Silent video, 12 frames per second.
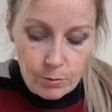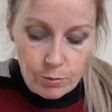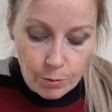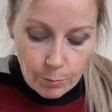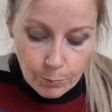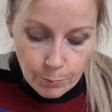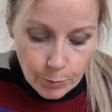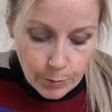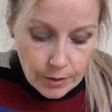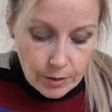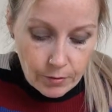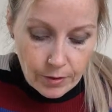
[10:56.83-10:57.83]
Rub them
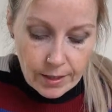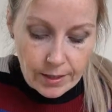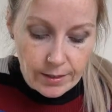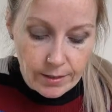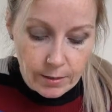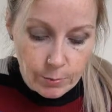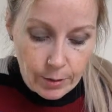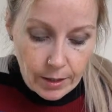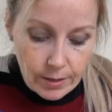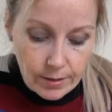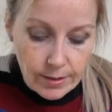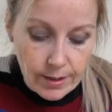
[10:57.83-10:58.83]
between your fingers as
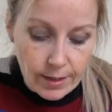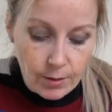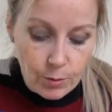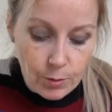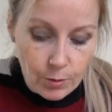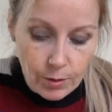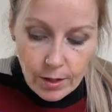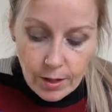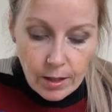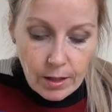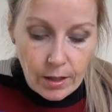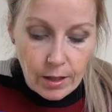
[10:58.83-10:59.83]
well to get all,
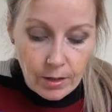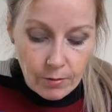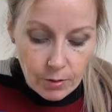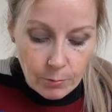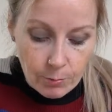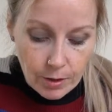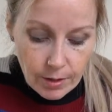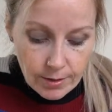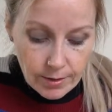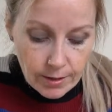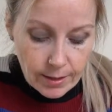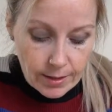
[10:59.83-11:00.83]
have them
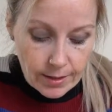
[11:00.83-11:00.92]
nicely